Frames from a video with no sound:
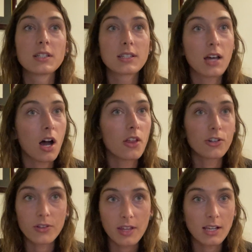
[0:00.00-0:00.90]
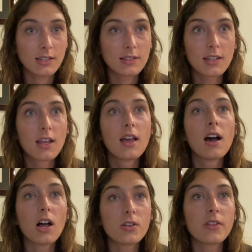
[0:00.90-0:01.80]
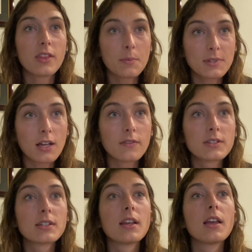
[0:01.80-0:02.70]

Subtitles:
to other things other than themselves.